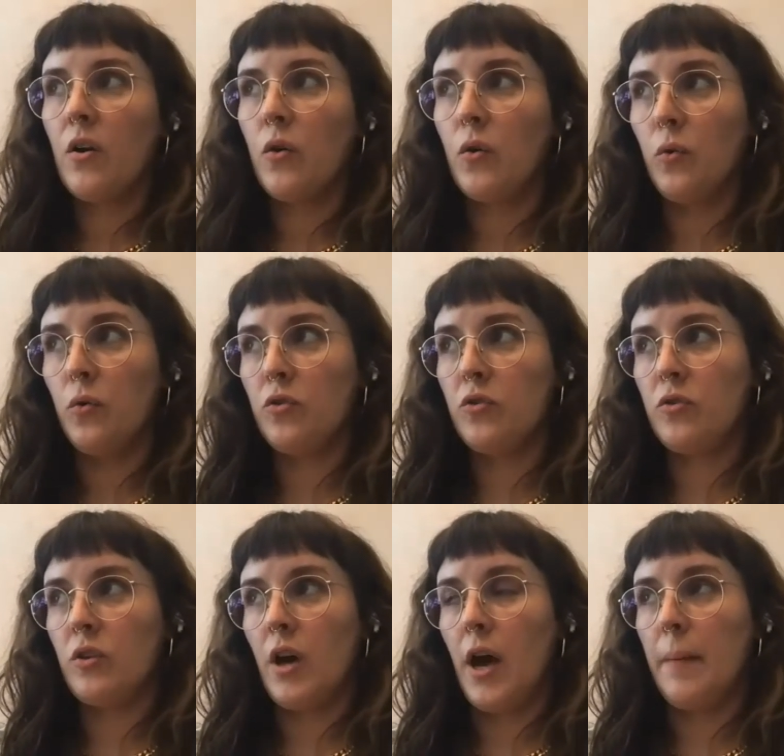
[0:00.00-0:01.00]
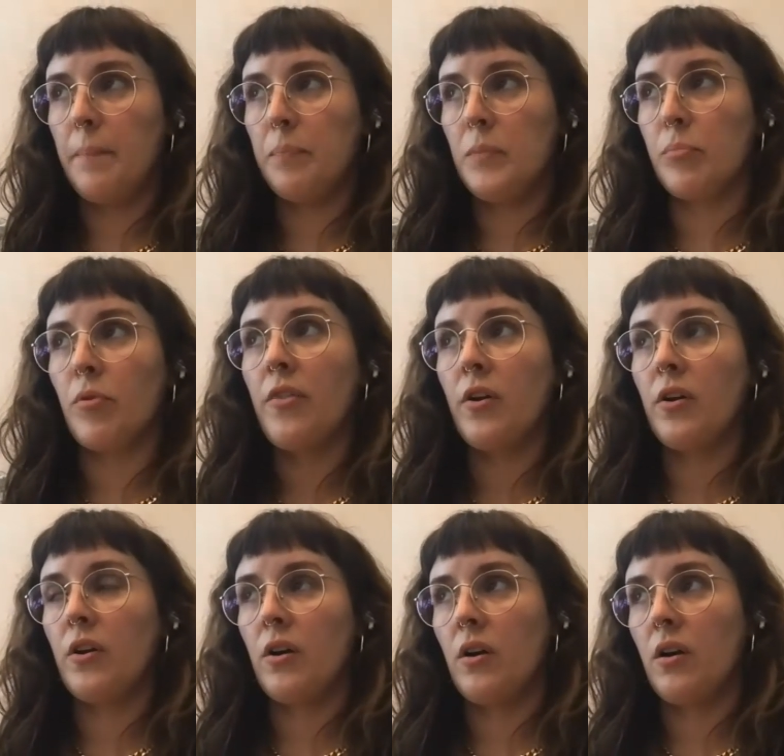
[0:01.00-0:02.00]
whose
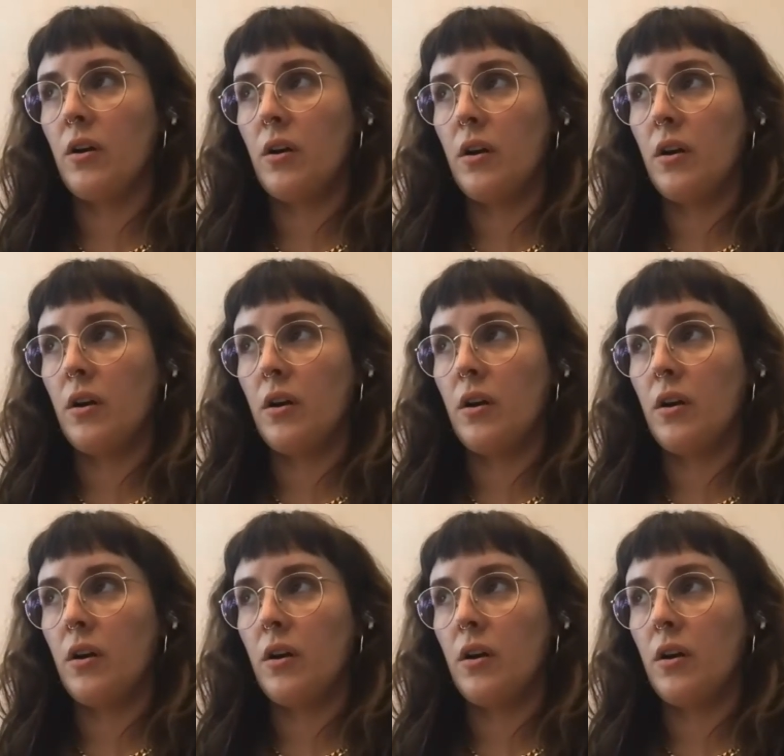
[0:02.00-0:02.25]
brother